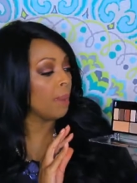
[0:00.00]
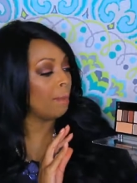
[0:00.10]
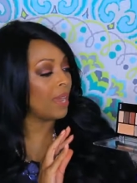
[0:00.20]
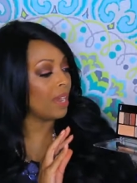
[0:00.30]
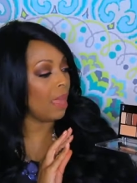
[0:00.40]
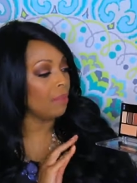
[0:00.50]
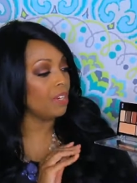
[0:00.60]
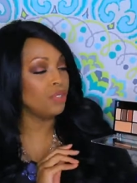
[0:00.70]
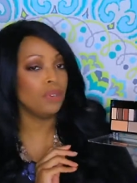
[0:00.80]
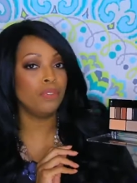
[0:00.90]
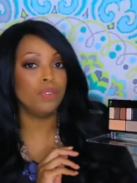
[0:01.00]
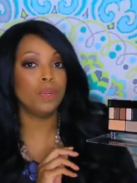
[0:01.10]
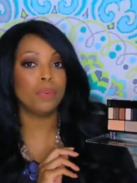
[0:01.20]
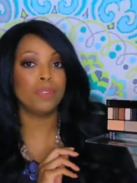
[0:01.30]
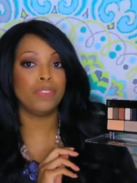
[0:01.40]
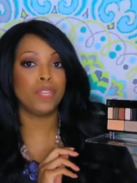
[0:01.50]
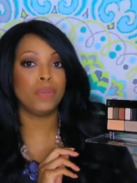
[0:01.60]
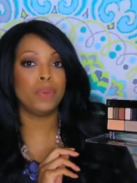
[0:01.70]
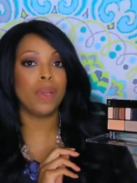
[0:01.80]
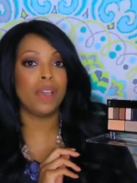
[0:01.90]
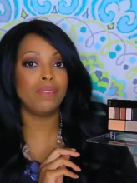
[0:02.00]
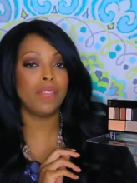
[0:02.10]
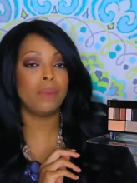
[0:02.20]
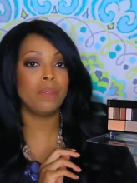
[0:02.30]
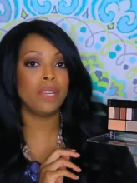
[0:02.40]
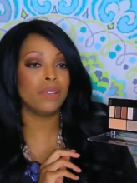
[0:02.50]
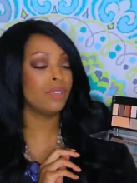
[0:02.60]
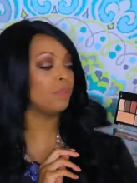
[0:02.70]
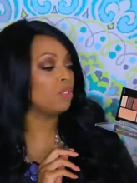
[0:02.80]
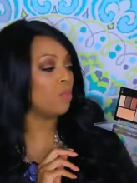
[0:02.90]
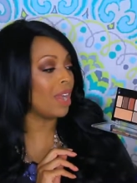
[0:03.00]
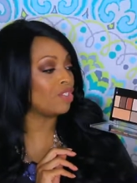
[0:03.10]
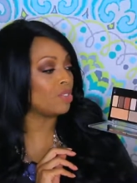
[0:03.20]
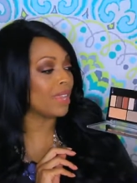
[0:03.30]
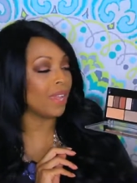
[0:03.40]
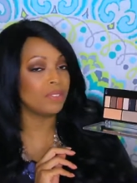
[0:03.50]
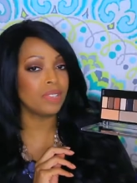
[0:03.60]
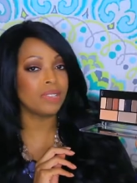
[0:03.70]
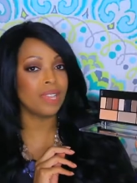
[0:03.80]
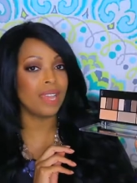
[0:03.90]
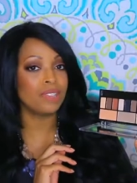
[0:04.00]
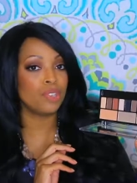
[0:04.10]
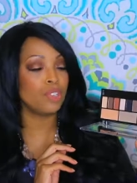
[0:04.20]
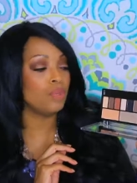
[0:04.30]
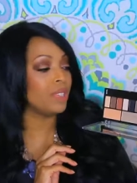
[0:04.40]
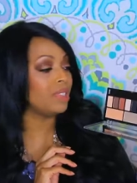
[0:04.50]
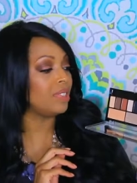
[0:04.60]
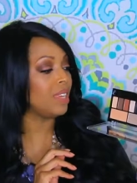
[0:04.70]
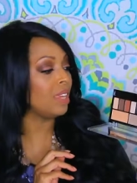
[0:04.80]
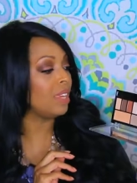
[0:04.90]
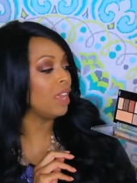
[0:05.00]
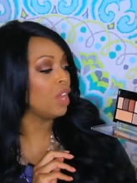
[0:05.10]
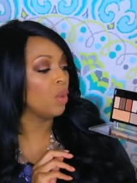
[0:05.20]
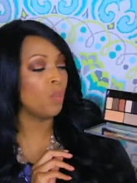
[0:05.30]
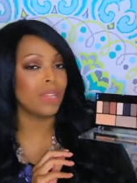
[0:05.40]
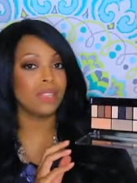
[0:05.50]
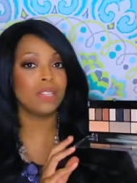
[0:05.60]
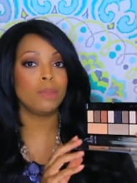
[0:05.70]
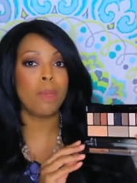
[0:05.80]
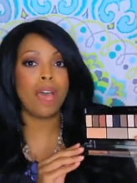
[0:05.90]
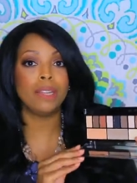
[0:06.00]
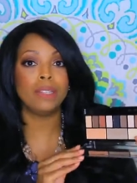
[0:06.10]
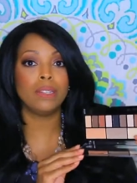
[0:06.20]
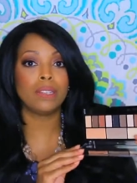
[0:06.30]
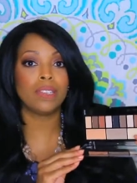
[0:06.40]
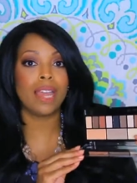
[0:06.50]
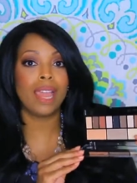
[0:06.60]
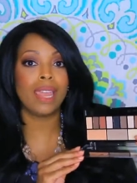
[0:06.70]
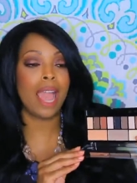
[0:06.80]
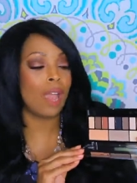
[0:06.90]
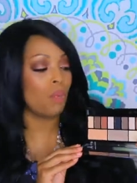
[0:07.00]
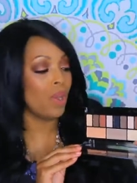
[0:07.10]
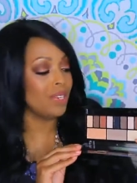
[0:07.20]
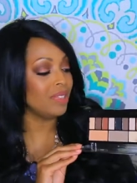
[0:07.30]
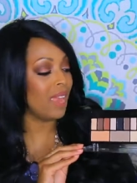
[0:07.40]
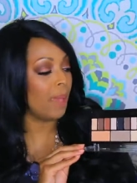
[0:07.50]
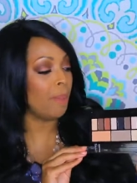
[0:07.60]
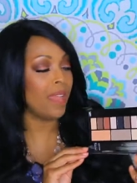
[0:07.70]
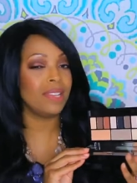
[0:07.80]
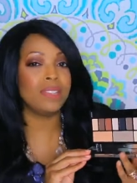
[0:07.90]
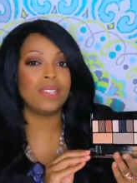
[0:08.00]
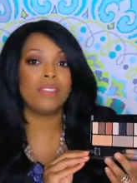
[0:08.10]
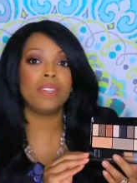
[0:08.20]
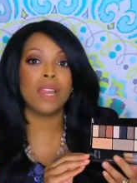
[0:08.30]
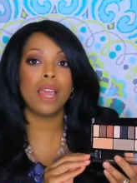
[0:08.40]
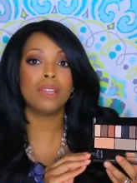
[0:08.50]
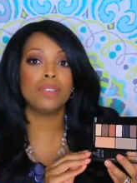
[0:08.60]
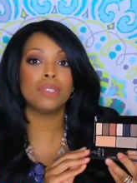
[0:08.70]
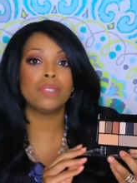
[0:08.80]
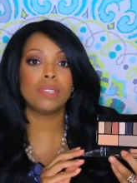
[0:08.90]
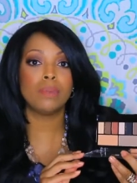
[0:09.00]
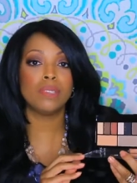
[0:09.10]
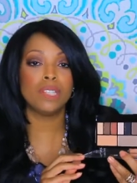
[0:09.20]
but I'm going to do a full review of them, and here's some swatches out to the side so you can see what this palette looks like. I want to say I paid seven dollars and some